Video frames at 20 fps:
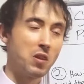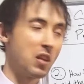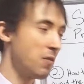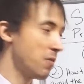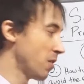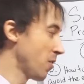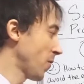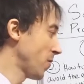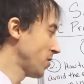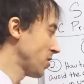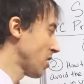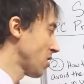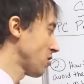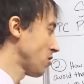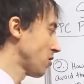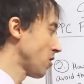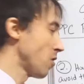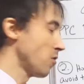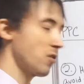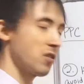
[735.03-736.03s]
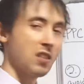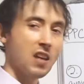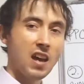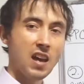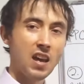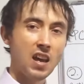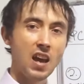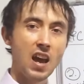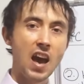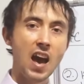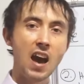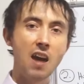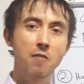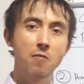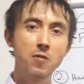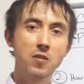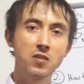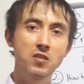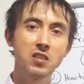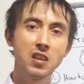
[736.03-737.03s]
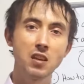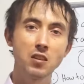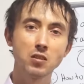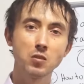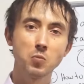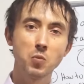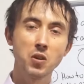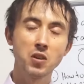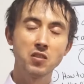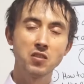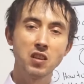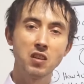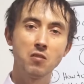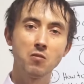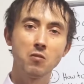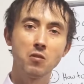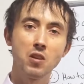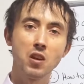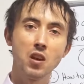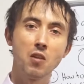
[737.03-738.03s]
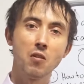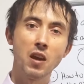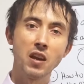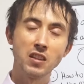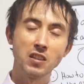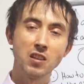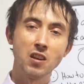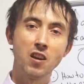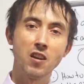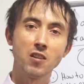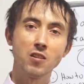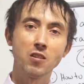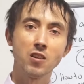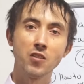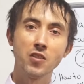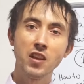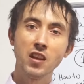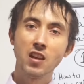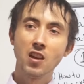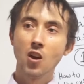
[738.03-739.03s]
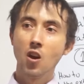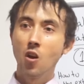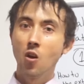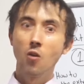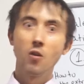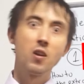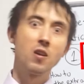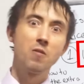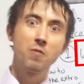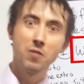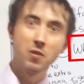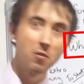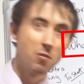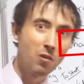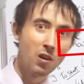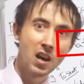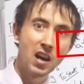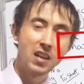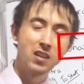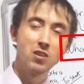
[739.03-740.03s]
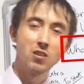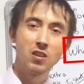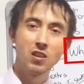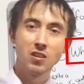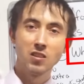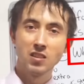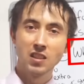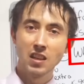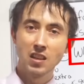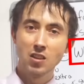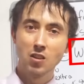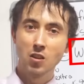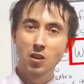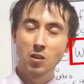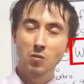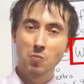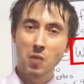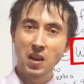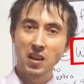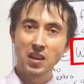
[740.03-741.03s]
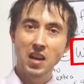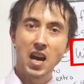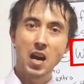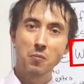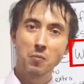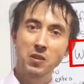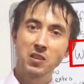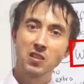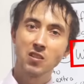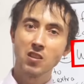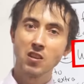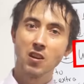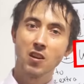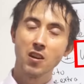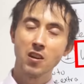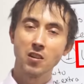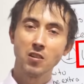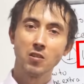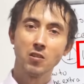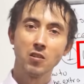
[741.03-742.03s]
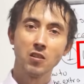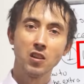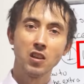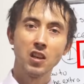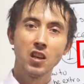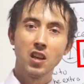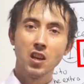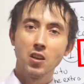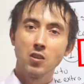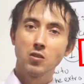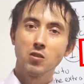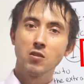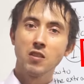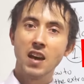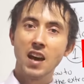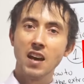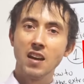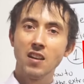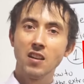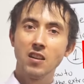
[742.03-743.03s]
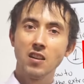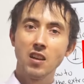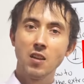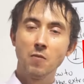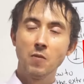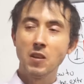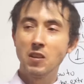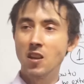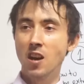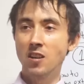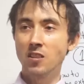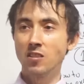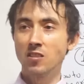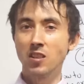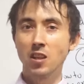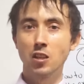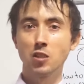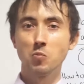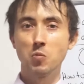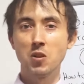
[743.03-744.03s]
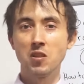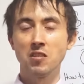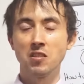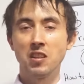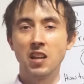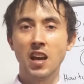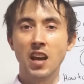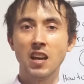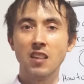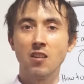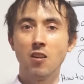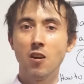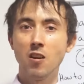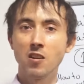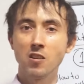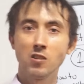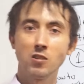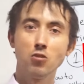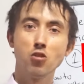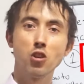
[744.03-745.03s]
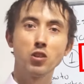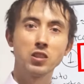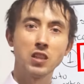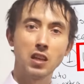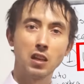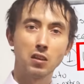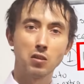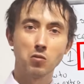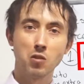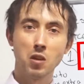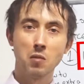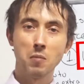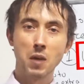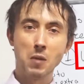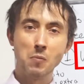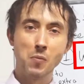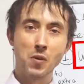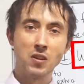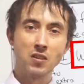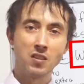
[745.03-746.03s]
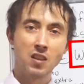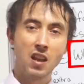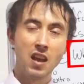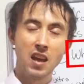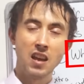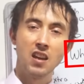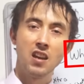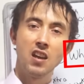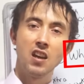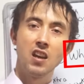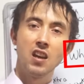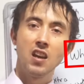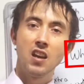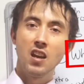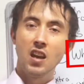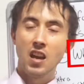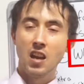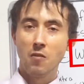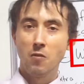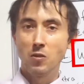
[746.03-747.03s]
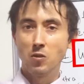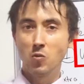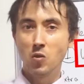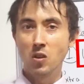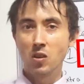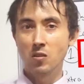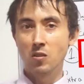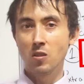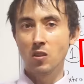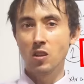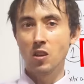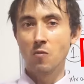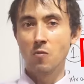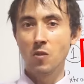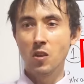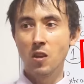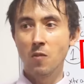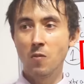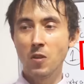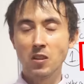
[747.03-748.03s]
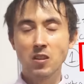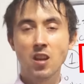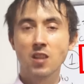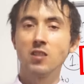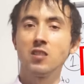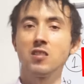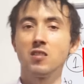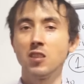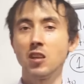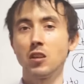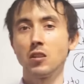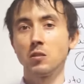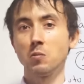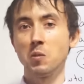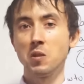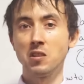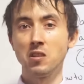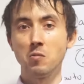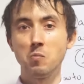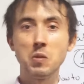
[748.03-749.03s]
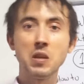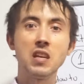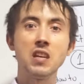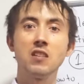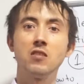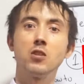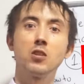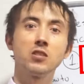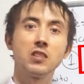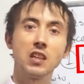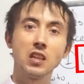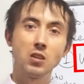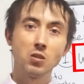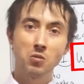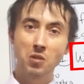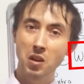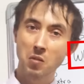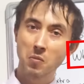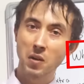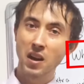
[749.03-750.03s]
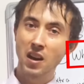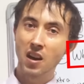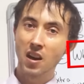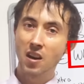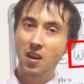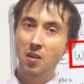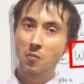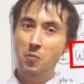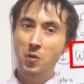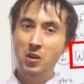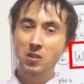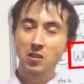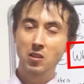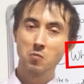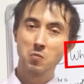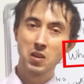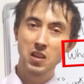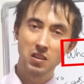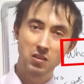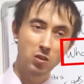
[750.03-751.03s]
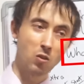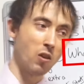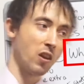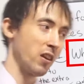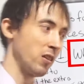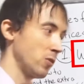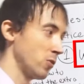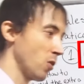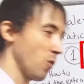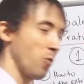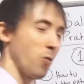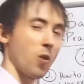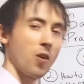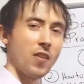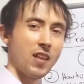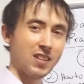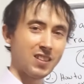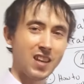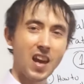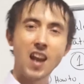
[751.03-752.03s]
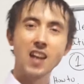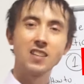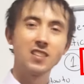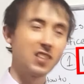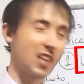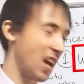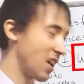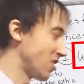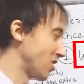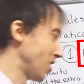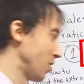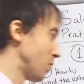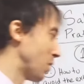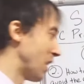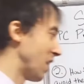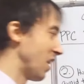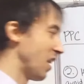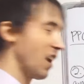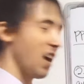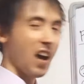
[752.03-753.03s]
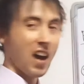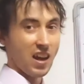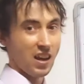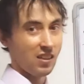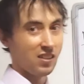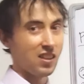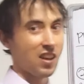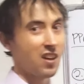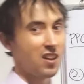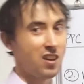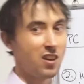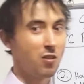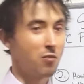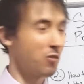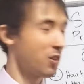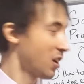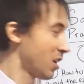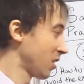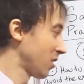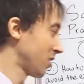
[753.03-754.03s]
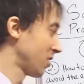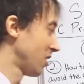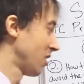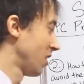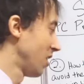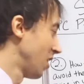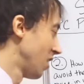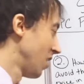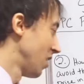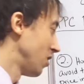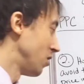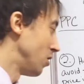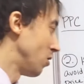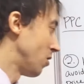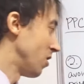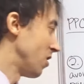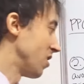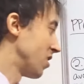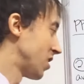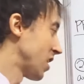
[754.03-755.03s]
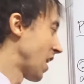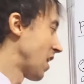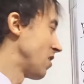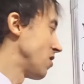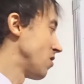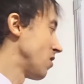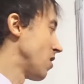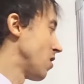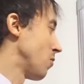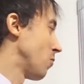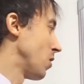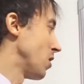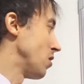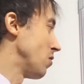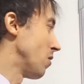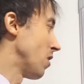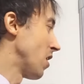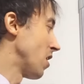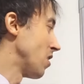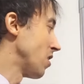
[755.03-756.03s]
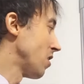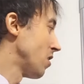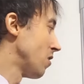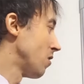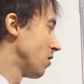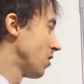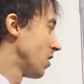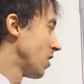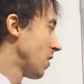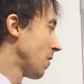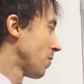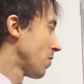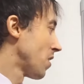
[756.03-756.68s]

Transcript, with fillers: But even if it's on your own site, have the salesperson write the article, that, or if you want, you could, you could make copies of the article so that if they talk to salesperson A, the article looks like it's written by person A, and if it's if, if they talk to salesperson B, it looks like it's written by person B, so on and so forth. That's kind of sketchy, but I can tell you it works. You can decide on your own what you want to do.